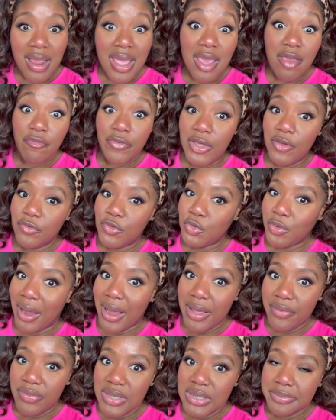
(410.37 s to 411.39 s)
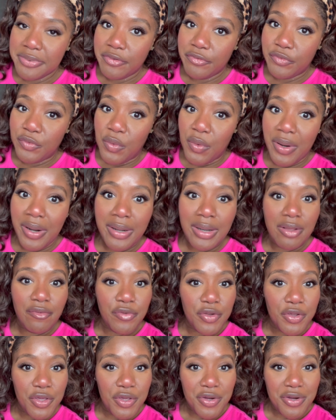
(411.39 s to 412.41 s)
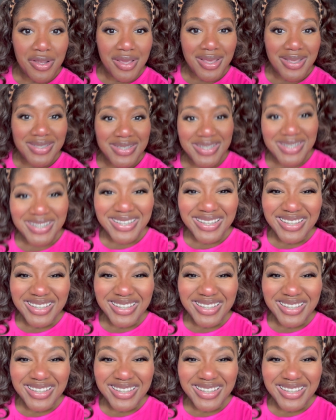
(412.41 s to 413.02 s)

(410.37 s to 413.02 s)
if you've tried this before and if you're curious.